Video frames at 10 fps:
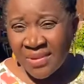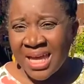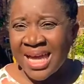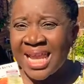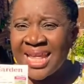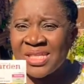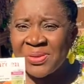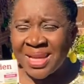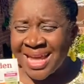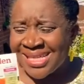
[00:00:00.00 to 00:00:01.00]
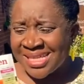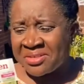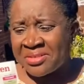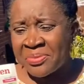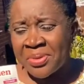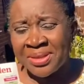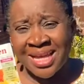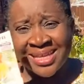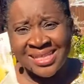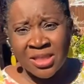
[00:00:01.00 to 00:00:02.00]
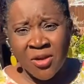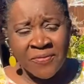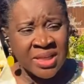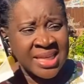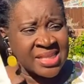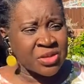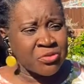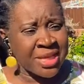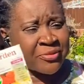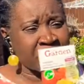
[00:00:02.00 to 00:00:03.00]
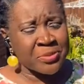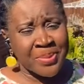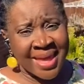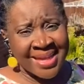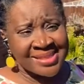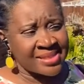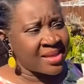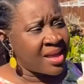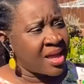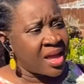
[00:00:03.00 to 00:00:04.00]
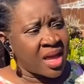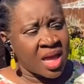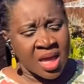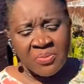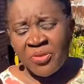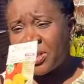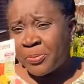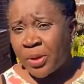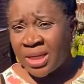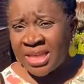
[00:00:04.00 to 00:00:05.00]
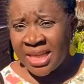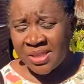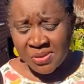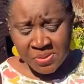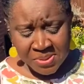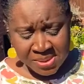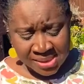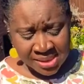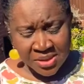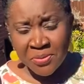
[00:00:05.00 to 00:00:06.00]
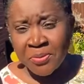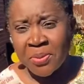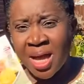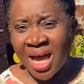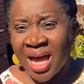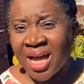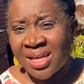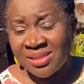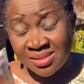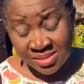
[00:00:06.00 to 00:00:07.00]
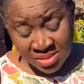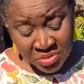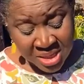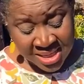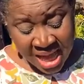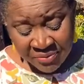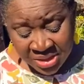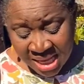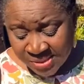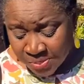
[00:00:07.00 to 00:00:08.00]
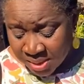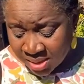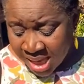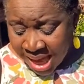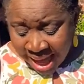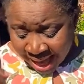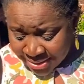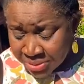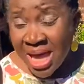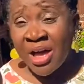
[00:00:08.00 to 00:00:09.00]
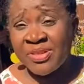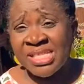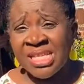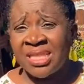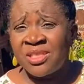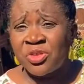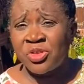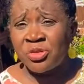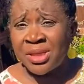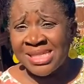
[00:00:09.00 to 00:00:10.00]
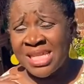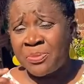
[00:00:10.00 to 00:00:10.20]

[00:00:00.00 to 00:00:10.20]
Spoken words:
Calendula is another one that is lovely. It's great for the beds, for the pollinators, you know, ants. You can have it as well. I don't have a seedling to show, a seed